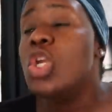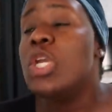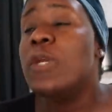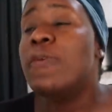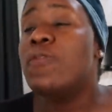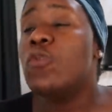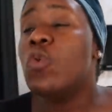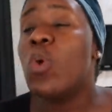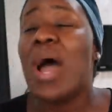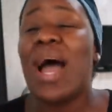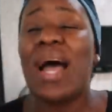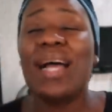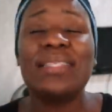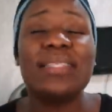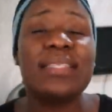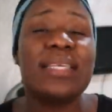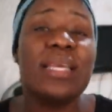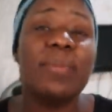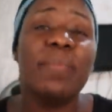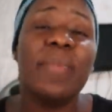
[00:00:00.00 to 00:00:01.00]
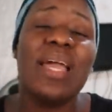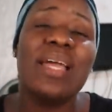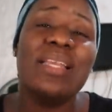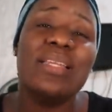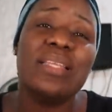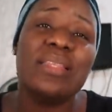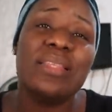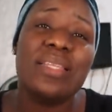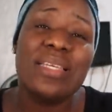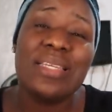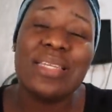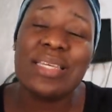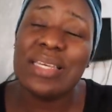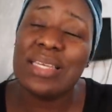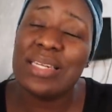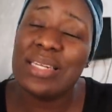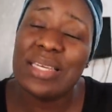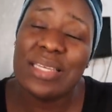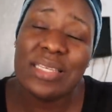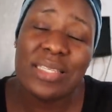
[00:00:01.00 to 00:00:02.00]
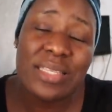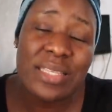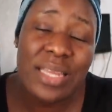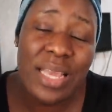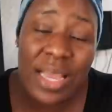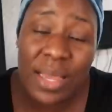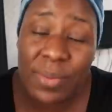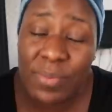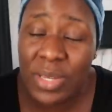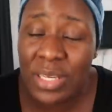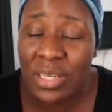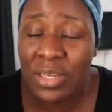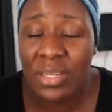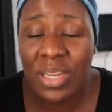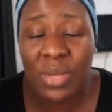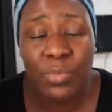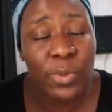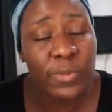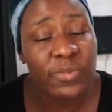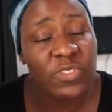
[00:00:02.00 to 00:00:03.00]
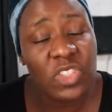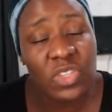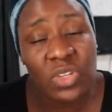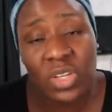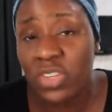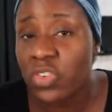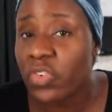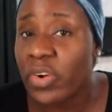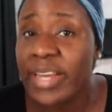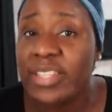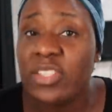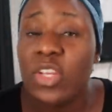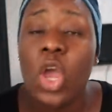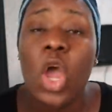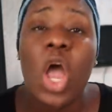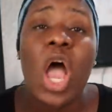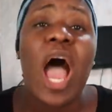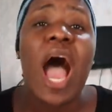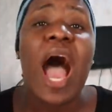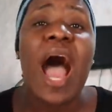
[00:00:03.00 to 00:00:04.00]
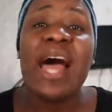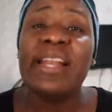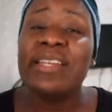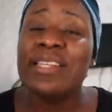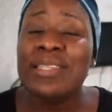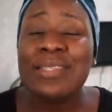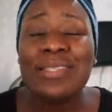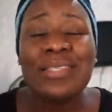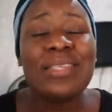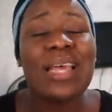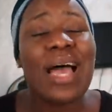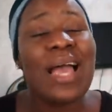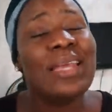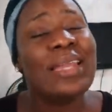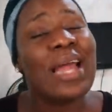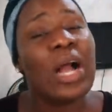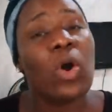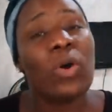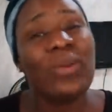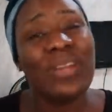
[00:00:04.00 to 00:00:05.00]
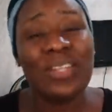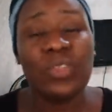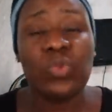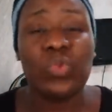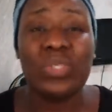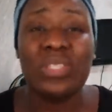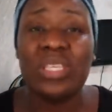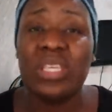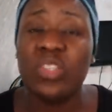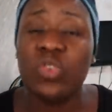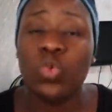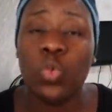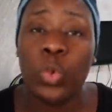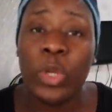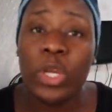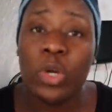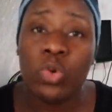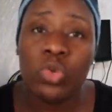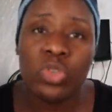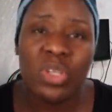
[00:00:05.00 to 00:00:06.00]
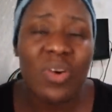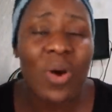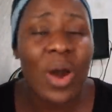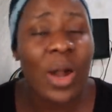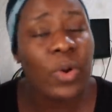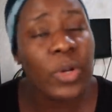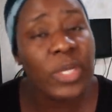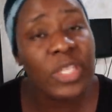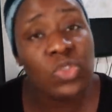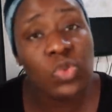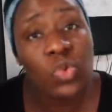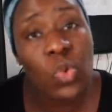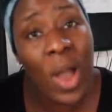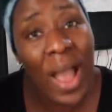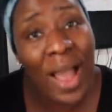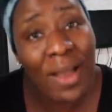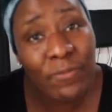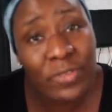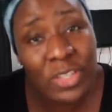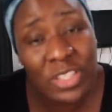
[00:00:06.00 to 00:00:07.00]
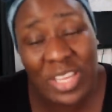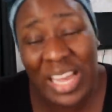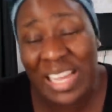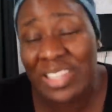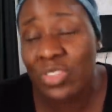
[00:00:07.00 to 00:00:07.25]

If you ask him anything in his name, in the name of Jesus Christ, and it is in accordance with his will, you are going to have it.